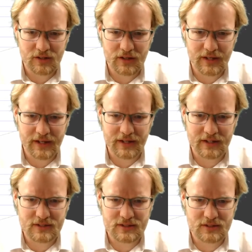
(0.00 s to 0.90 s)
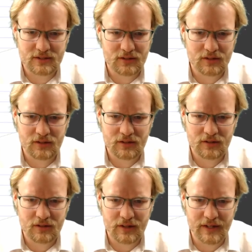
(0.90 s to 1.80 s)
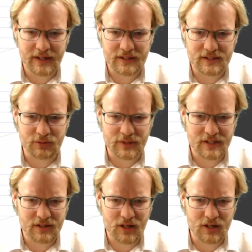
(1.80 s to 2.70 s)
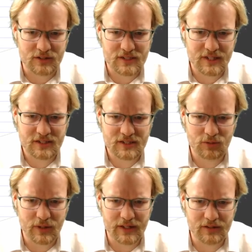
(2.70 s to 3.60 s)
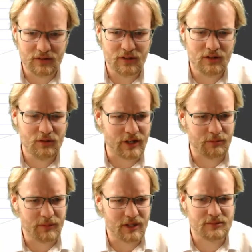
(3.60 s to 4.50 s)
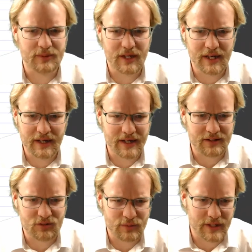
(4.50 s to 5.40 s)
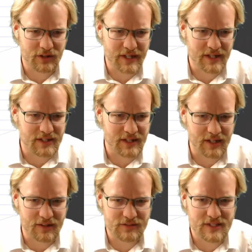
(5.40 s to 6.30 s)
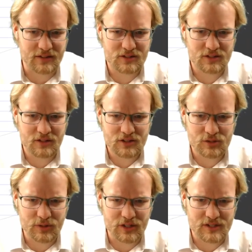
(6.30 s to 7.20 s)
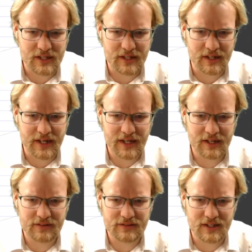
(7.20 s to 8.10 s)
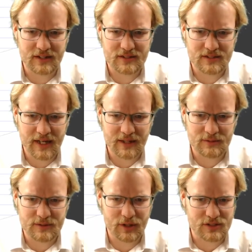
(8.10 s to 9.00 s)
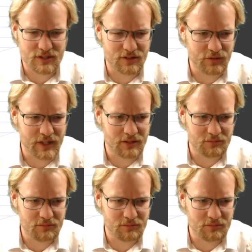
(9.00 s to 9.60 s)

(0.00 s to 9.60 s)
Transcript: x, x, and we said, oh, 6 and 1, we could multiply and we could get negative 6. So we could say negative 6 times positive 1.